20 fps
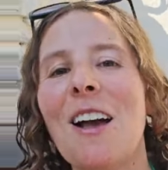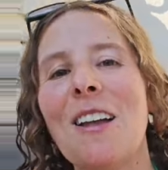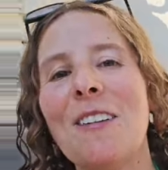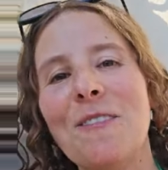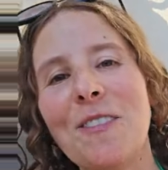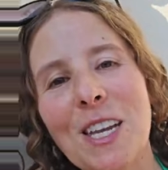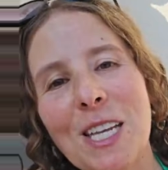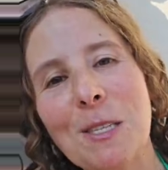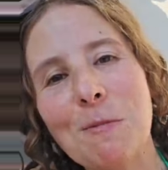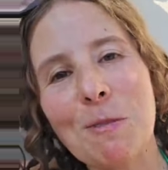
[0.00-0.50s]
on
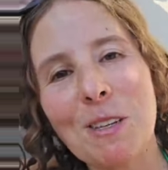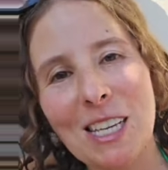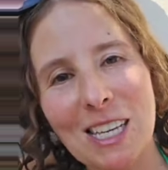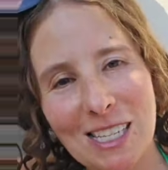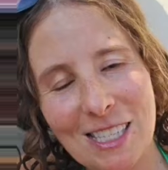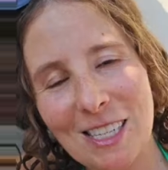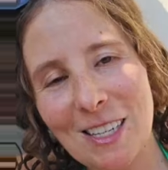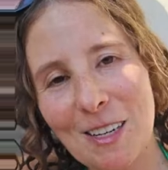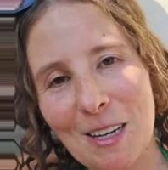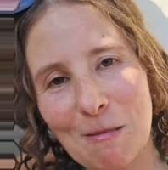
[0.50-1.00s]
Facebook,
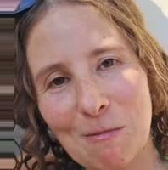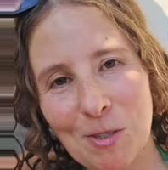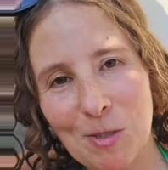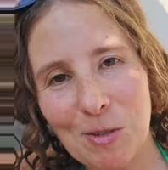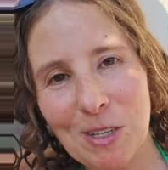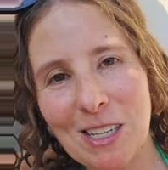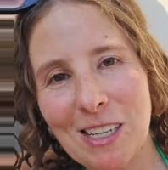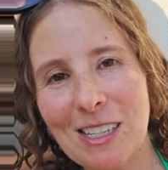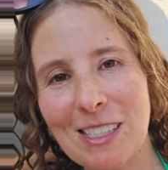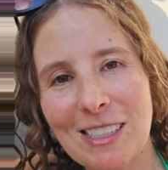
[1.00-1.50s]
Instagram,
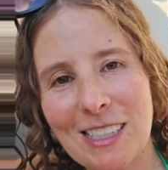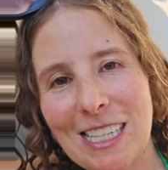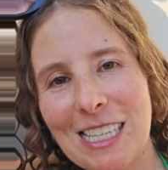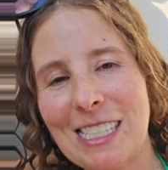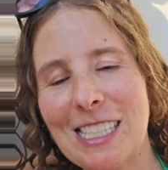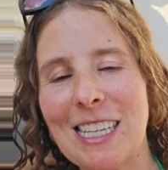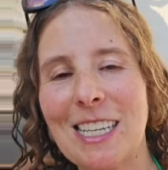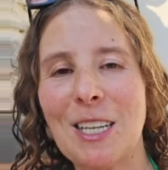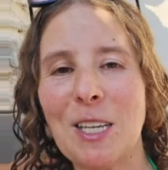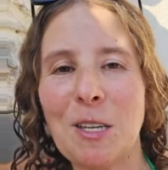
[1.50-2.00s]
Twitter,
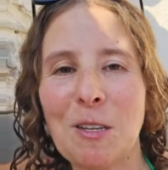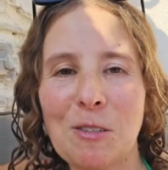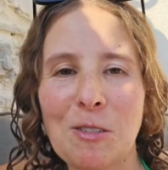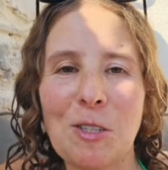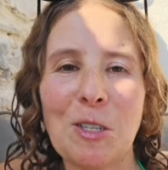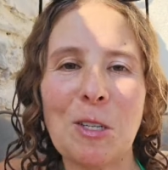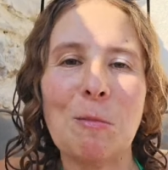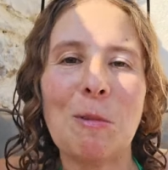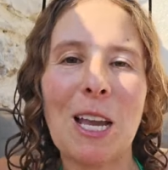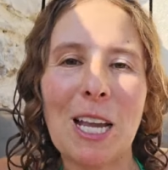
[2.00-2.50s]
LinkedIn,
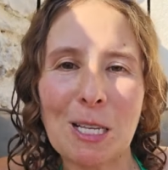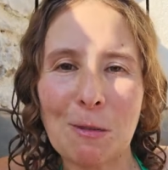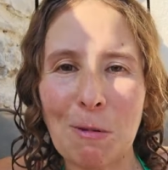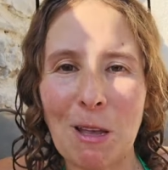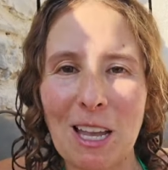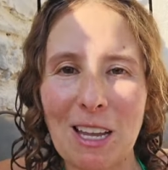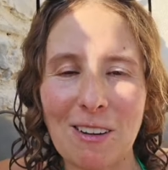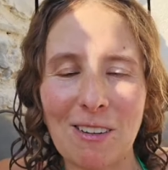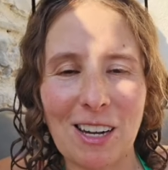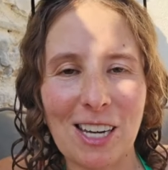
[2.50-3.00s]
YouTube,
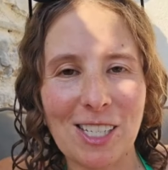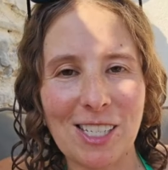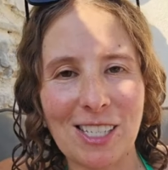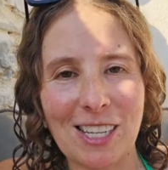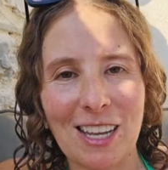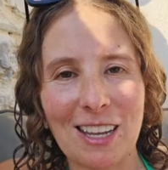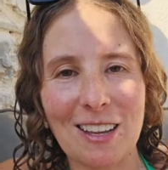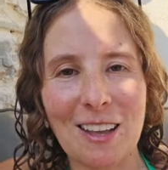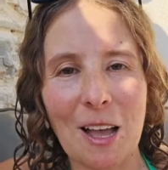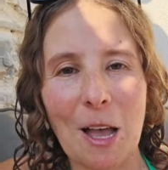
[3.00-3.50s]

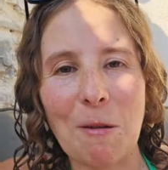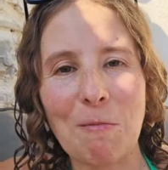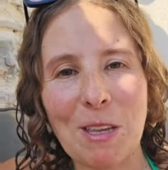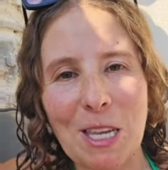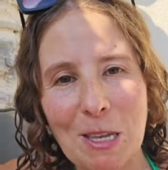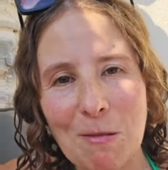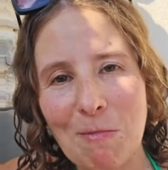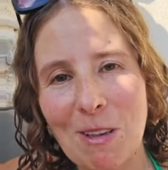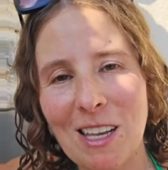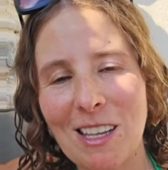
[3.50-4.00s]
expatinCroatia.com,
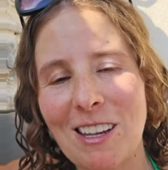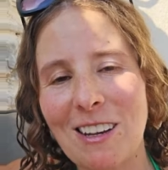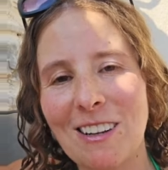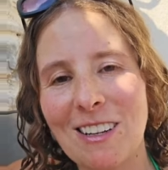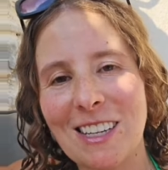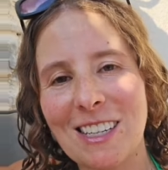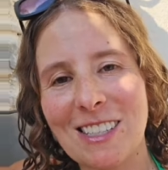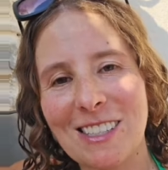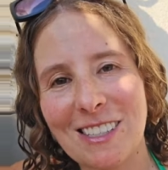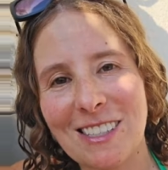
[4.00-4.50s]
email, our
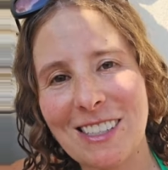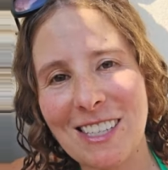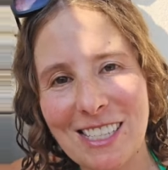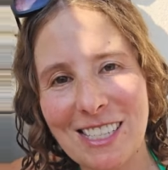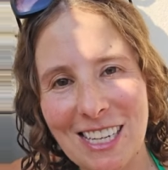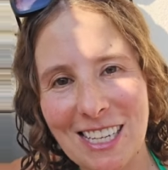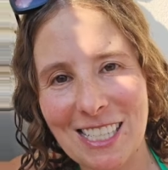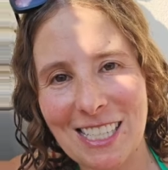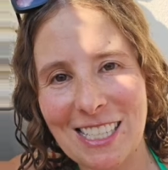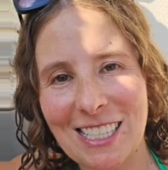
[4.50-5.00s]
consulting
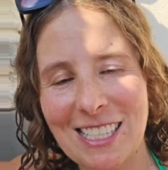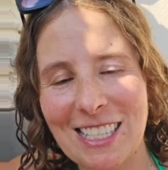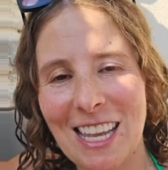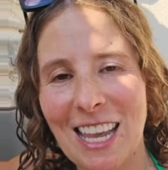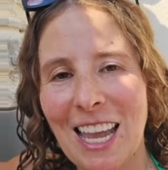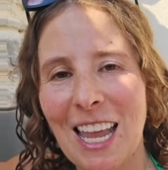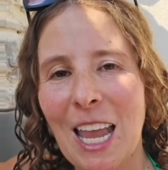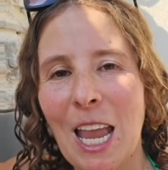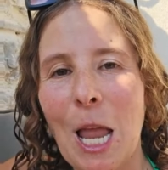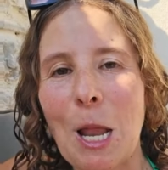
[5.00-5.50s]
sessions,
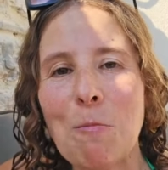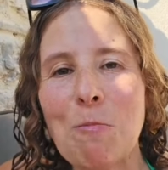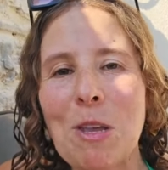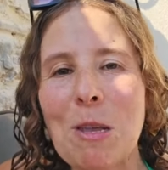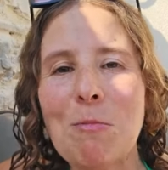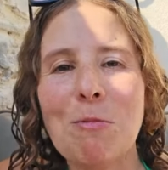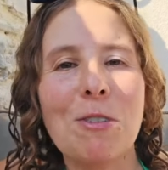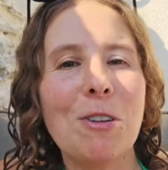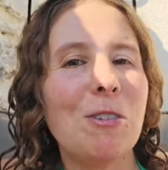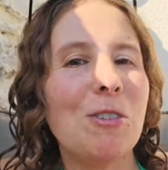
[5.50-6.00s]
and
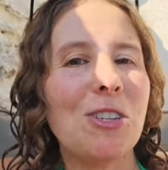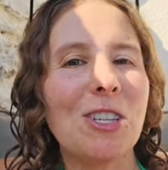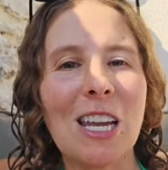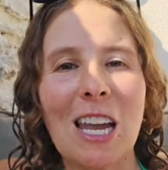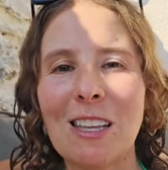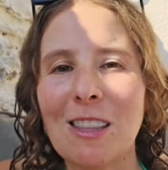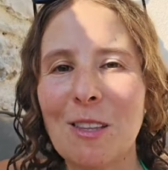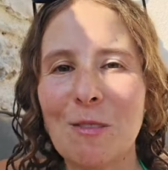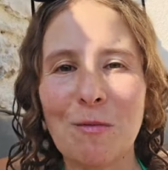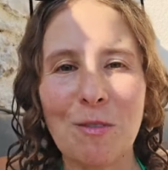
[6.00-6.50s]
people who
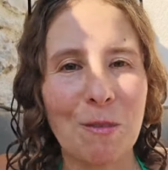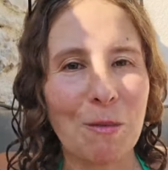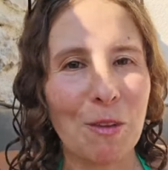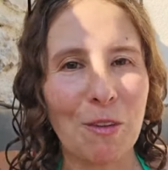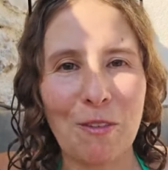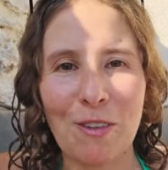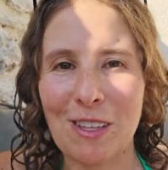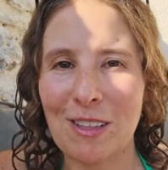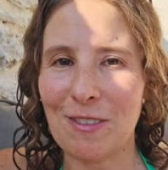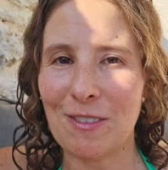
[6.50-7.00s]
shout them from the
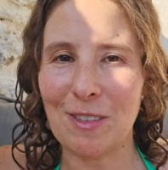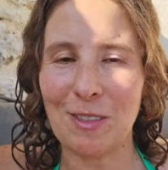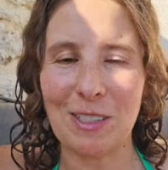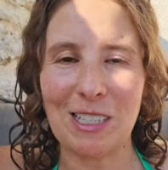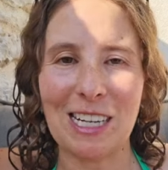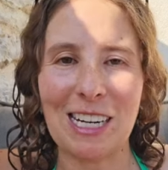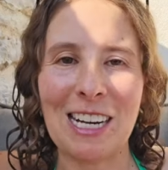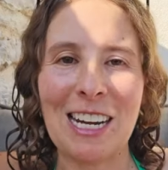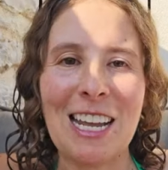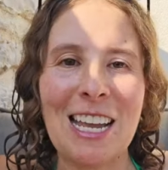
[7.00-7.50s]
fifth
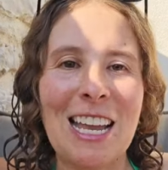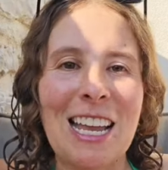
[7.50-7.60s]
floor.